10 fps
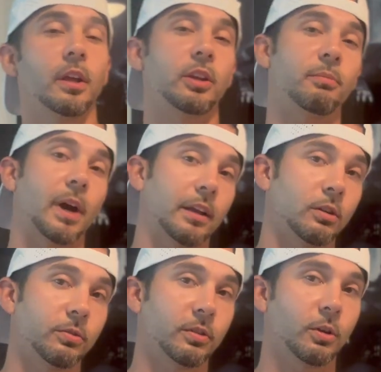you might
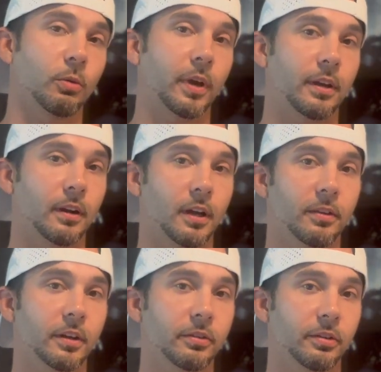lose a little weight on
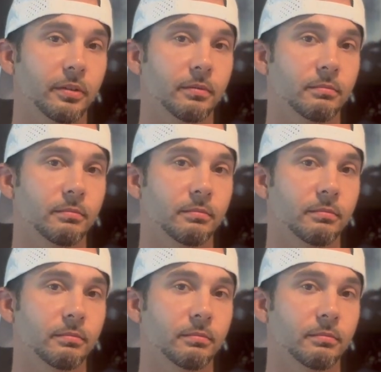this